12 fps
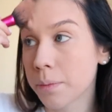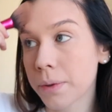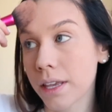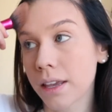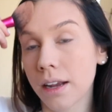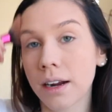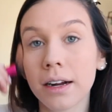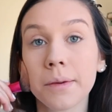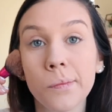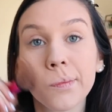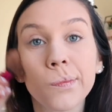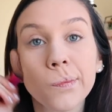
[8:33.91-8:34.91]
up
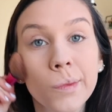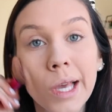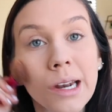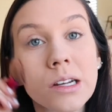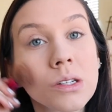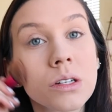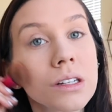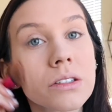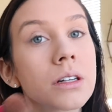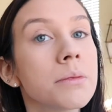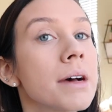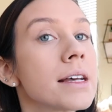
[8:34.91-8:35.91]
here, kind of do it a
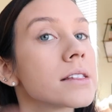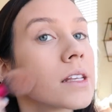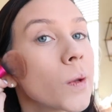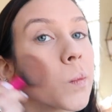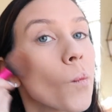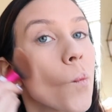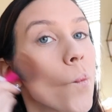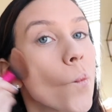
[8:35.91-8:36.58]
little messy. You